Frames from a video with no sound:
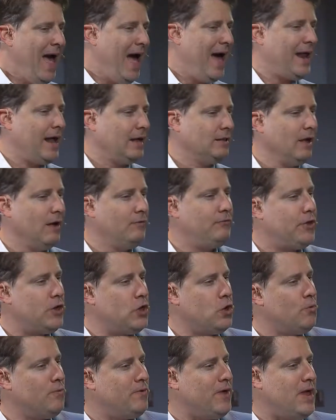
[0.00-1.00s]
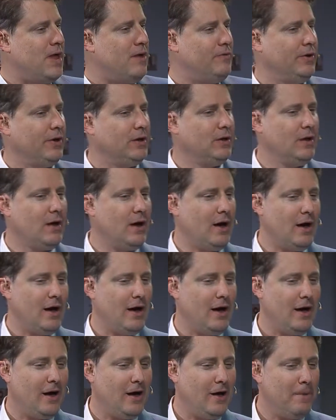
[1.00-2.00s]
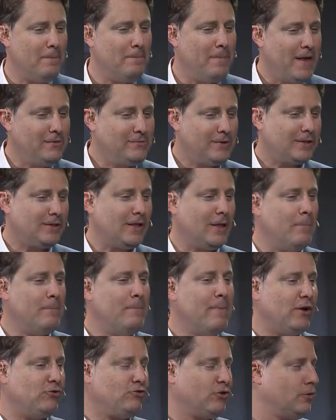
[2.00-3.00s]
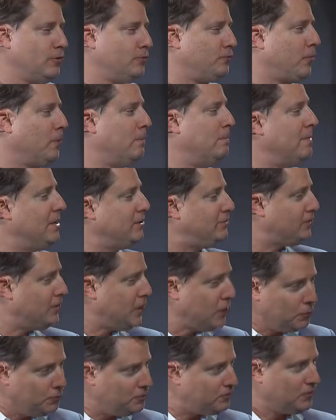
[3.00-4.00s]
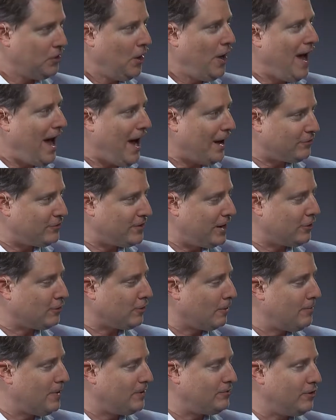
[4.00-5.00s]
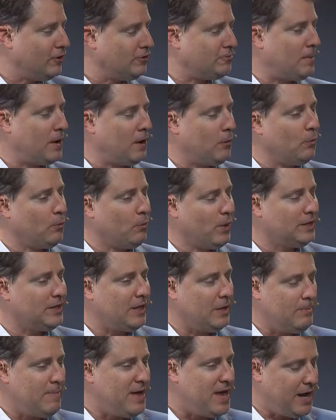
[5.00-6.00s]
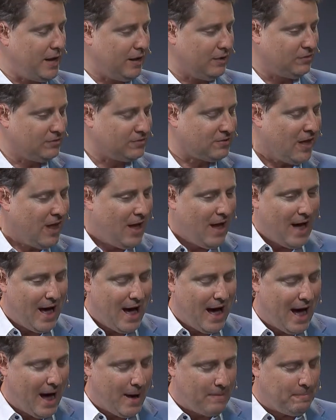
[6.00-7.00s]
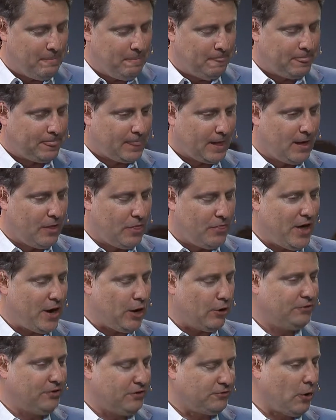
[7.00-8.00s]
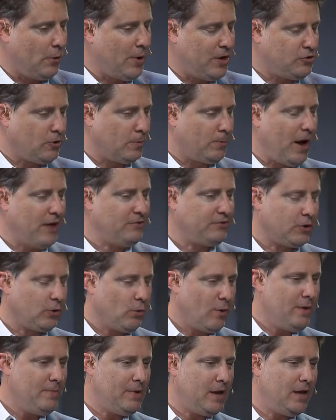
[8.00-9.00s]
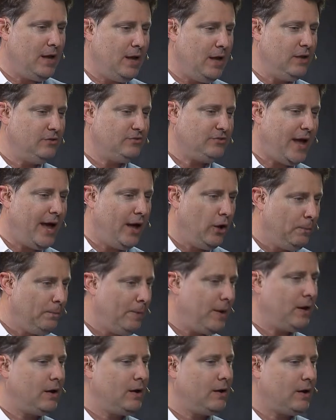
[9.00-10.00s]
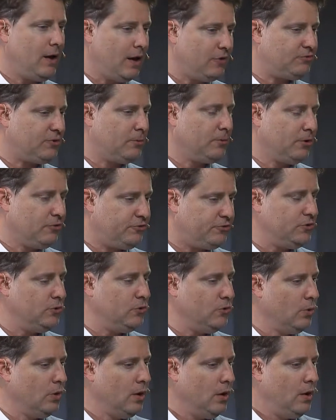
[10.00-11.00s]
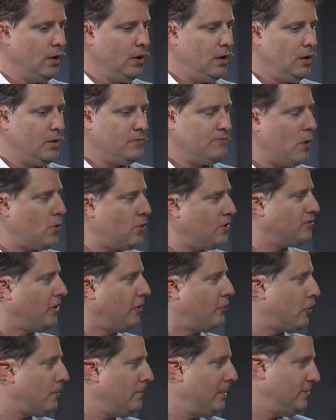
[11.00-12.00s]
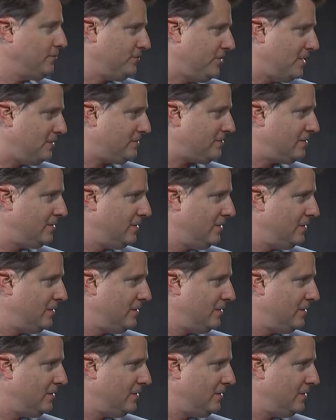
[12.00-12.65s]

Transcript: and I love that you even basically measured for misuse, accidental misuse, but it really means that our Cisco Enterprise Agreement is helping customers to focus on their business.